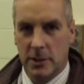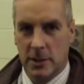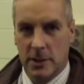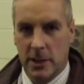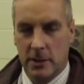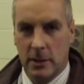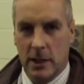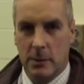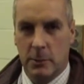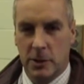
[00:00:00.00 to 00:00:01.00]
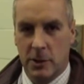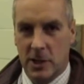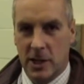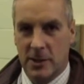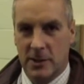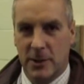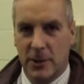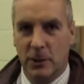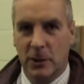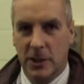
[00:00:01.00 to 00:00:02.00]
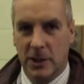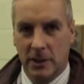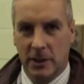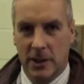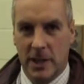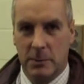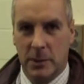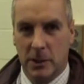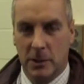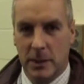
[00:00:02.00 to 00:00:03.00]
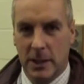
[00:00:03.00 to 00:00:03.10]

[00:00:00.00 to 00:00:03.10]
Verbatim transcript: and to see how much in charge of their own learning that they had become.